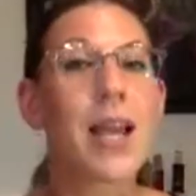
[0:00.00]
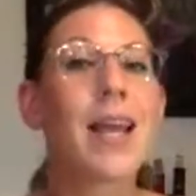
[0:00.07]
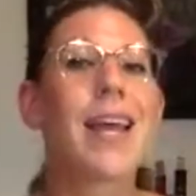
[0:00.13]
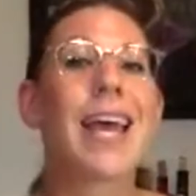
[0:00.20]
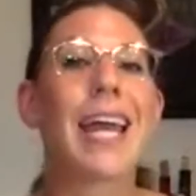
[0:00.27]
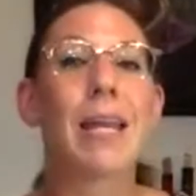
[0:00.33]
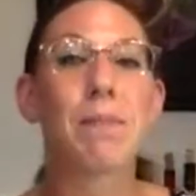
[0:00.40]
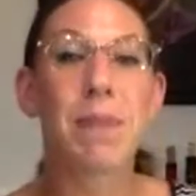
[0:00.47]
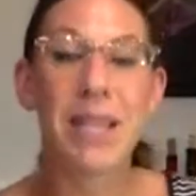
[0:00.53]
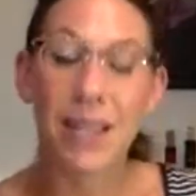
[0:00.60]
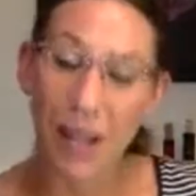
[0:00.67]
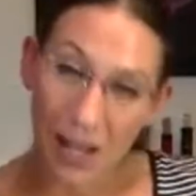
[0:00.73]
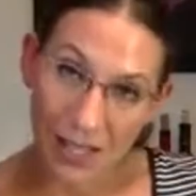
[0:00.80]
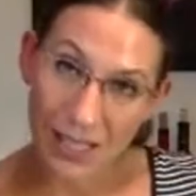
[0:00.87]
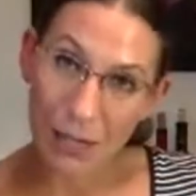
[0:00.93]
And
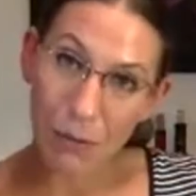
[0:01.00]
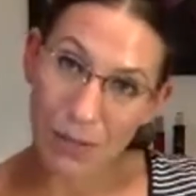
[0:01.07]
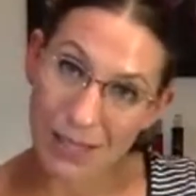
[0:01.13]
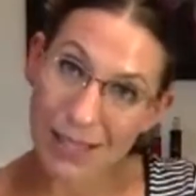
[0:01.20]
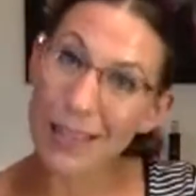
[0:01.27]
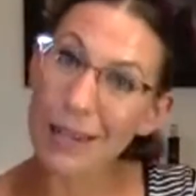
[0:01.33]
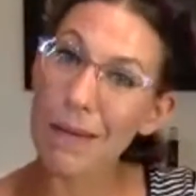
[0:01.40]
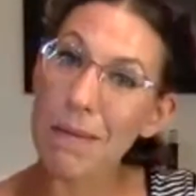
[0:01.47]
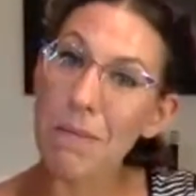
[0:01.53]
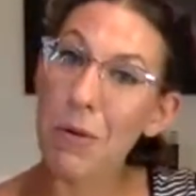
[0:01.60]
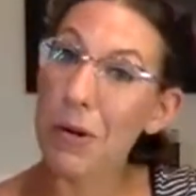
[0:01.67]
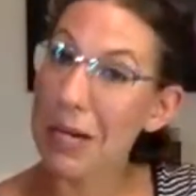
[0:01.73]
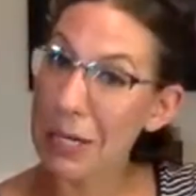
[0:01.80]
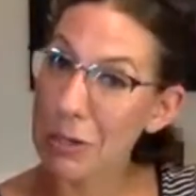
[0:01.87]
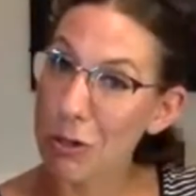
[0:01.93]
because it was a little bit more
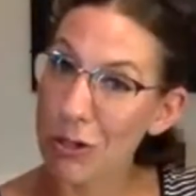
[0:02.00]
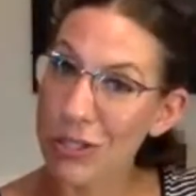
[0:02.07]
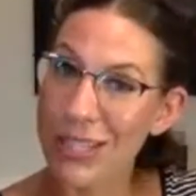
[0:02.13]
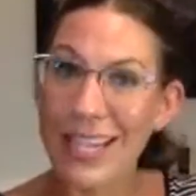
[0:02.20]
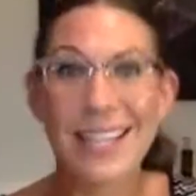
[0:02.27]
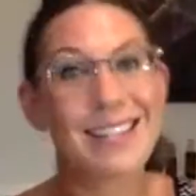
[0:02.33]
interesting,